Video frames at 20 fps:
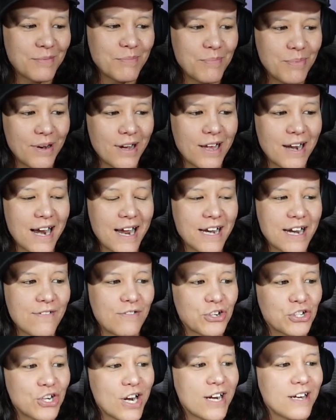But I
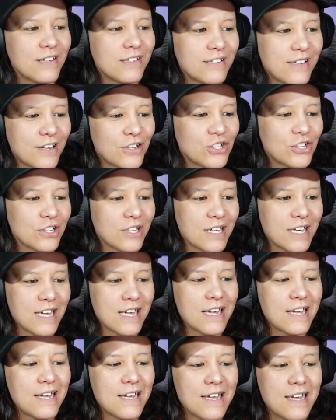never try to intentionally
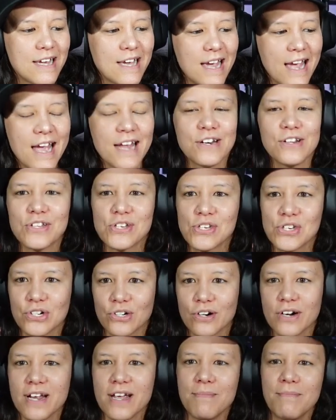end the
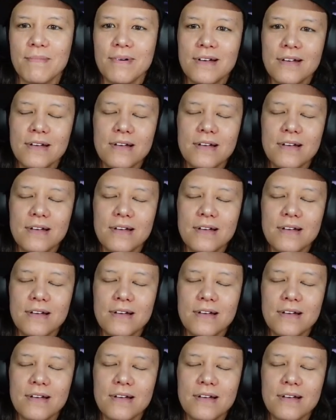stream